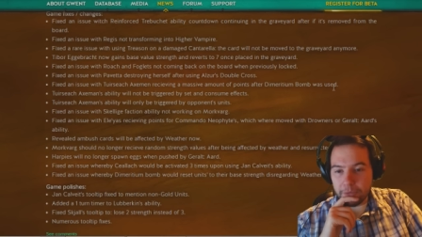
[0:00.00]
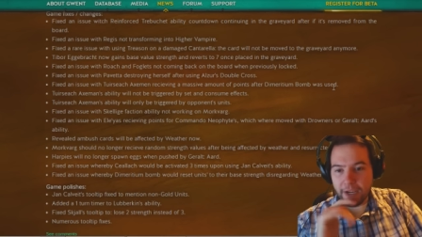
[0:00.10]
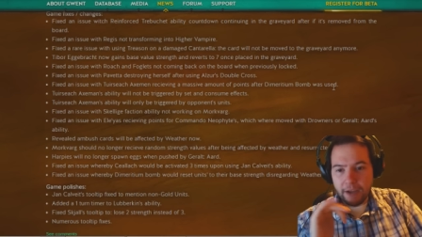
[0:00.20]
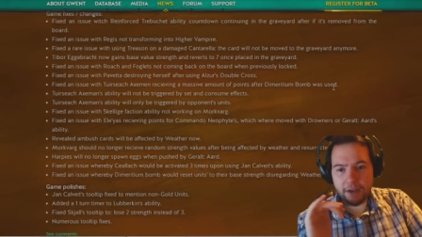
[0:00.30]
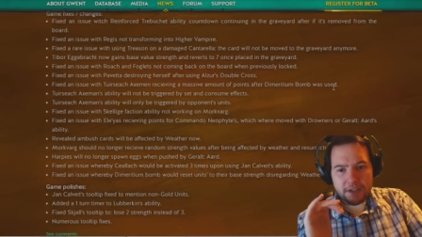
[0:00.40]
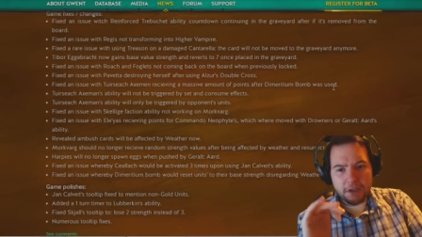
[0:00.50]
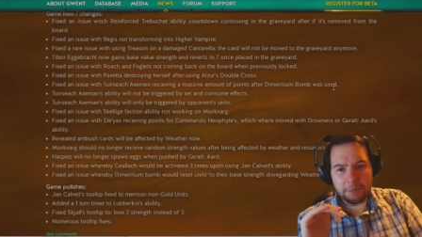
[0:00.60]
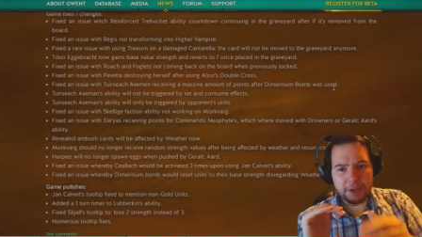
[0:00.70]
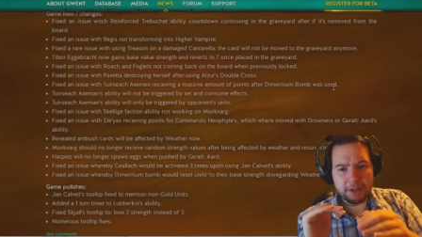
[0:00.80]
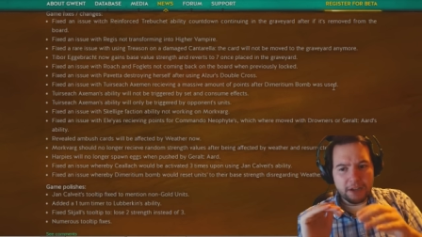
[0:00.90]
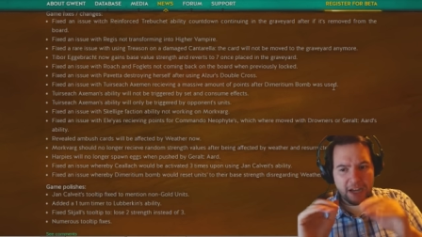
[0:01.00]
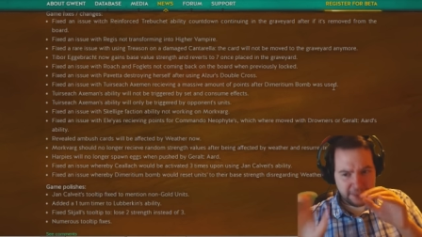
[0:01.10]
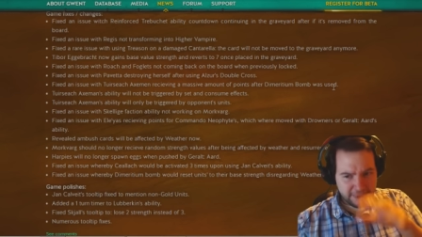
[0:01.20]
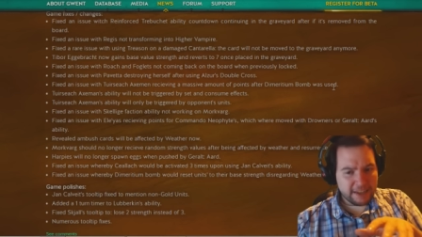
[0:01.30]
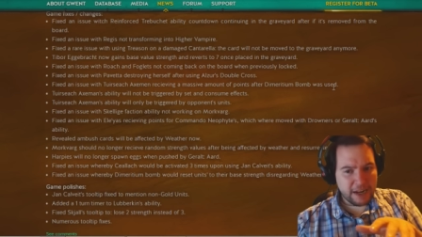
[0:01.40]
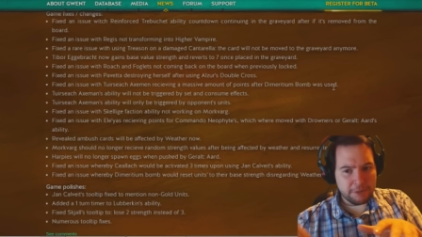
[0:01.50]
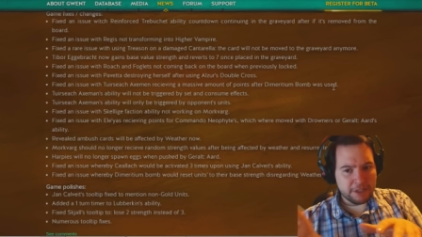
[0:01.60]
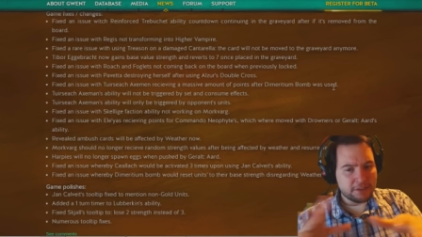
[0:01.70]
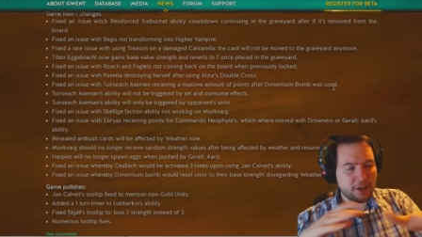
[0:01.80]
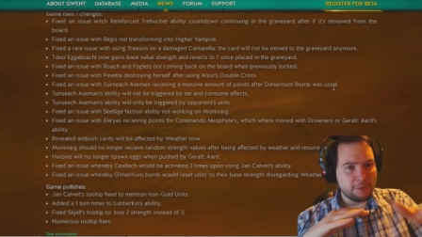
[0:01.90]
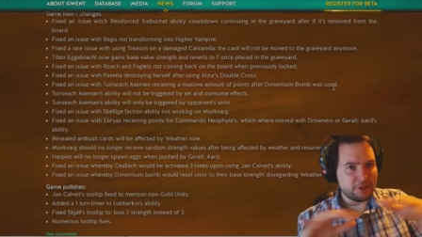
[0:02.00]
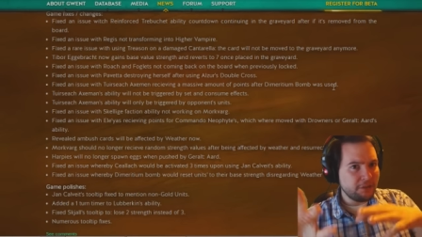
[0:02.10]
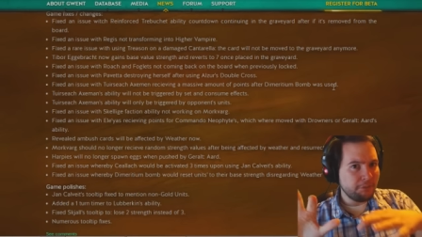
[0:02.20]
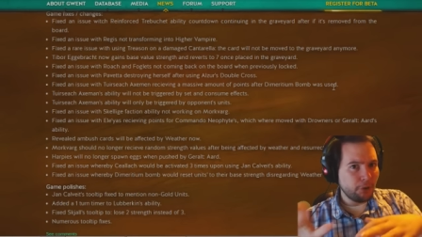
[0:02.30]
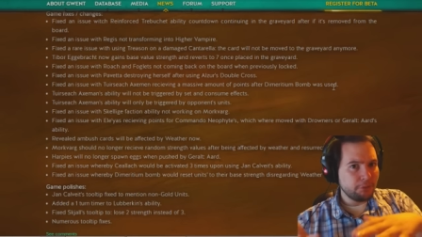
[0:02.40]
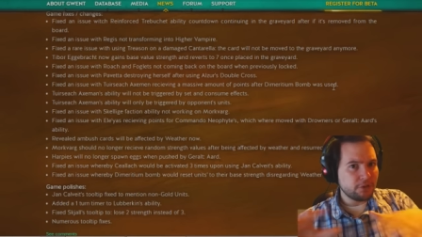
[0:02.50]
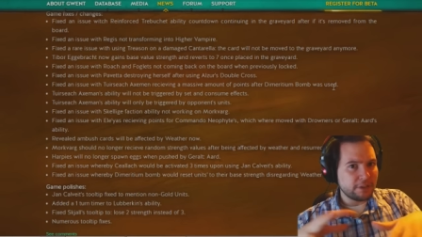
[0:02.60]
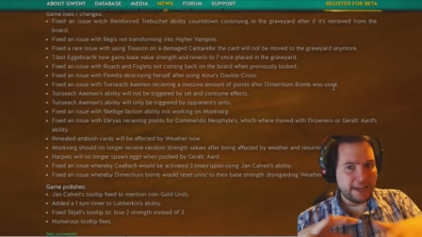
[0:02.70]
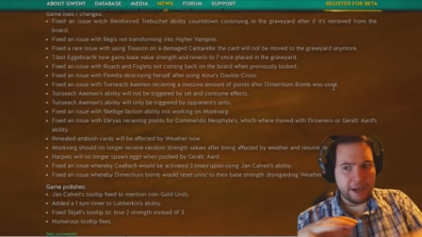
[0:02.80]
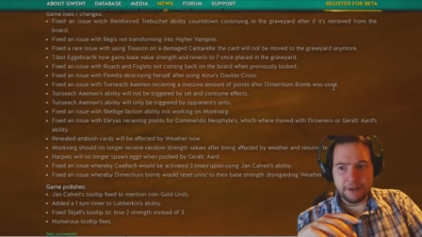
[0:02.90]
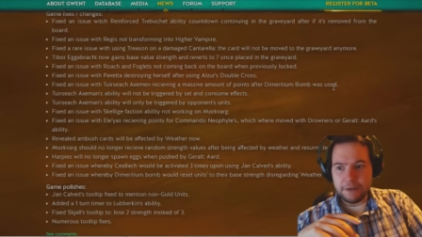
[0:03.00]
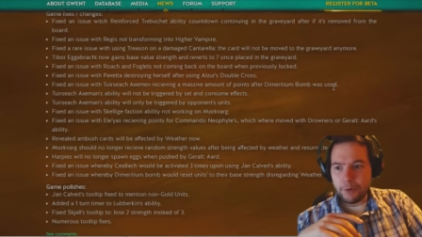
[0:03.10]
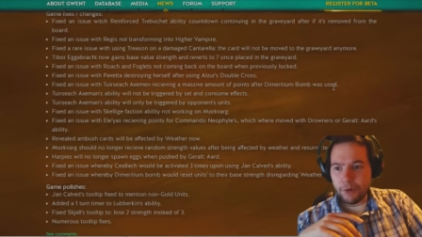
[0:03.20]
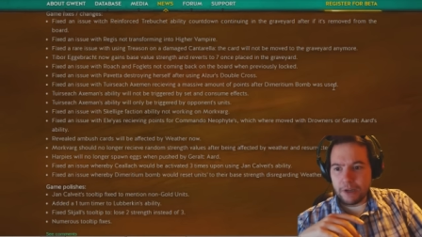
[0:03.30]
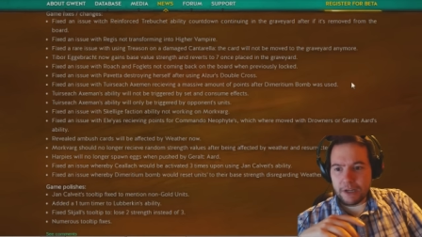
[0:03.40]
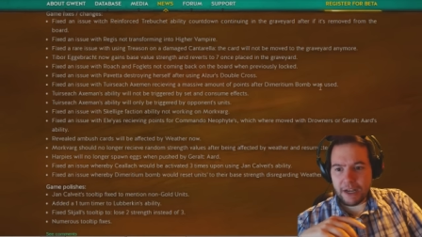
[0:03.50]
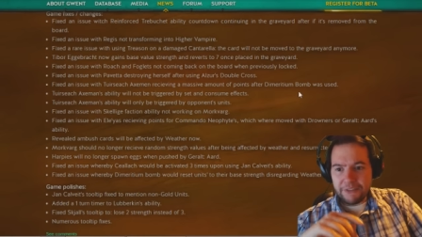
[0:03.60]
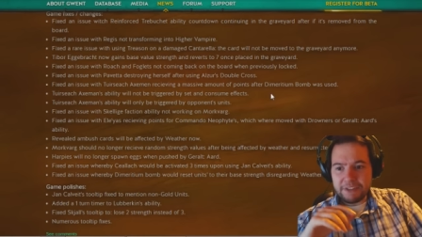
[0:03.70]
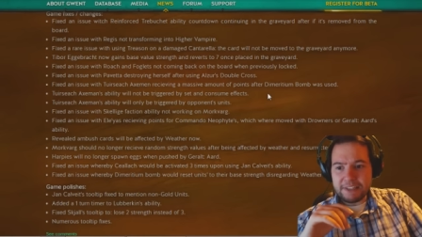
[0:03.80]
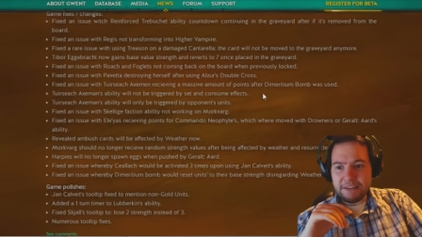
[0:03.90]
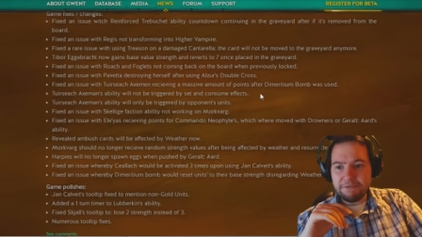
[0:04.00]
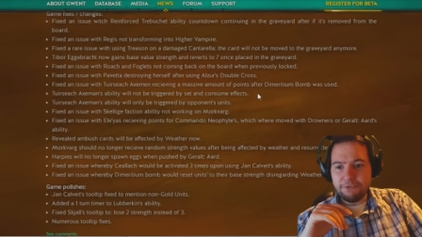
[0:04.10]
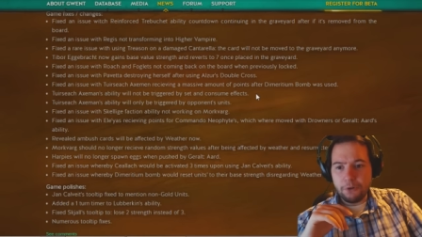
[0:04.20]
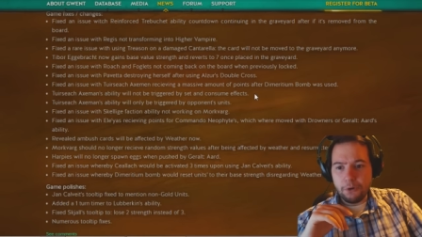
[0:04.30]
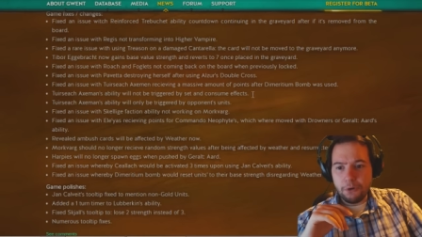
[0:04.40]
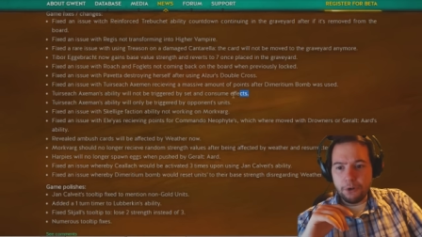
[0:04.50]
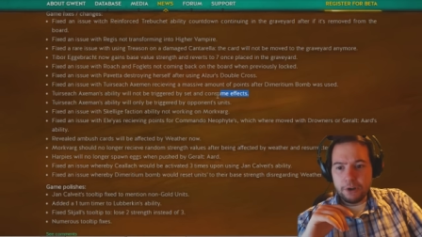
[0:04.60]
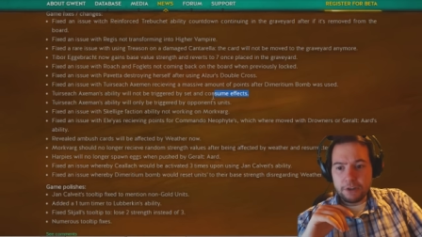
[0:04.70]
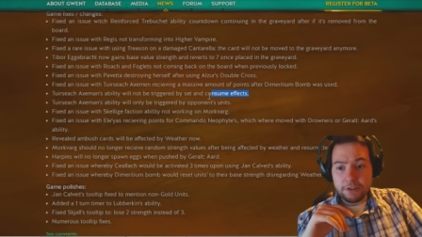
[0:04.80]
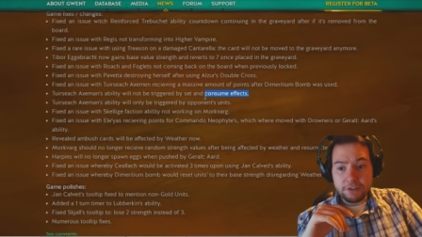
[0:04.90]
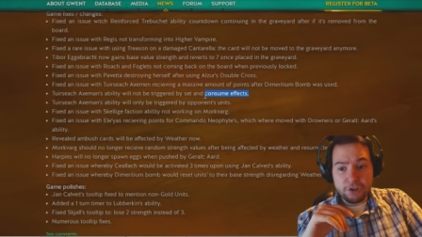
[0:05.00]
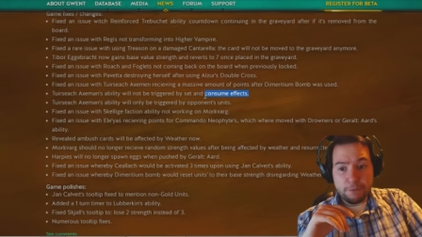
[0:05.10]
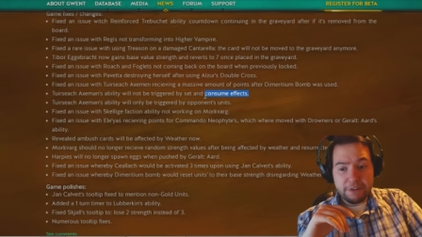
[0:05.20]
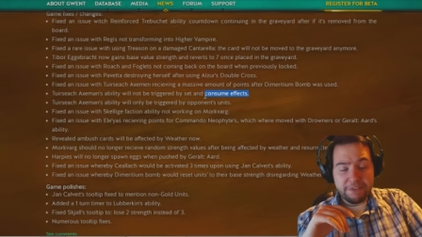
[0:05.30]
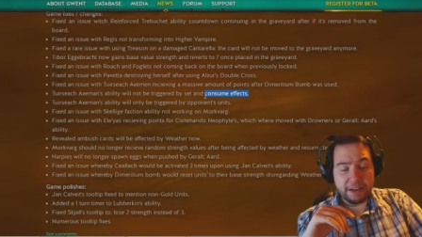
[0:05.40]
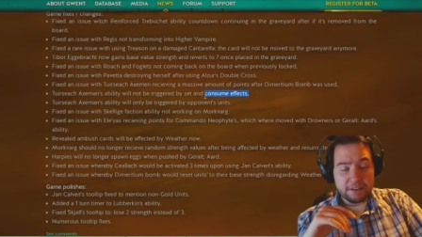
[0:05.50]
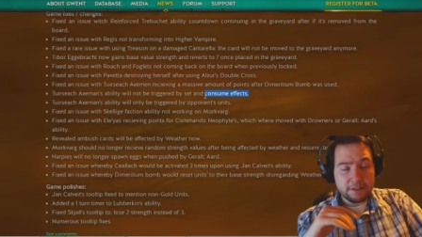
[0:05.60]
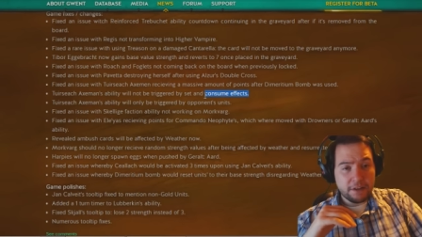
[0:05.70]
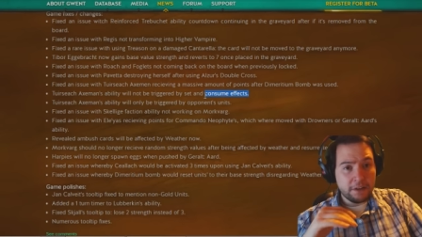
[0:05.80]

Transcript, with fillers: Yeah, so I think that means Dimeridian Bomb doesn't count anymore, and the same for consuming effects.